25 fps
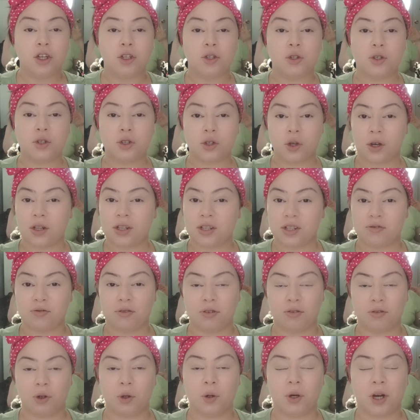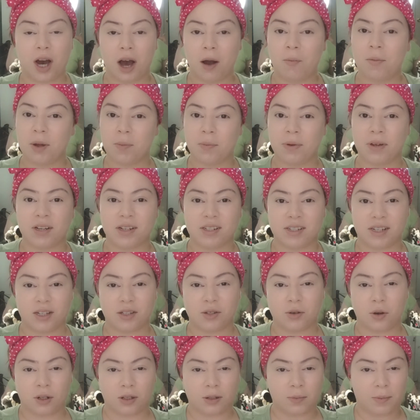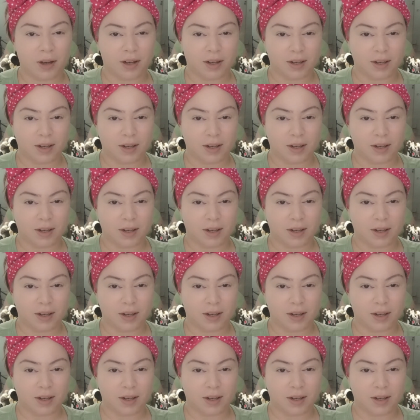you saw this review coming because I talked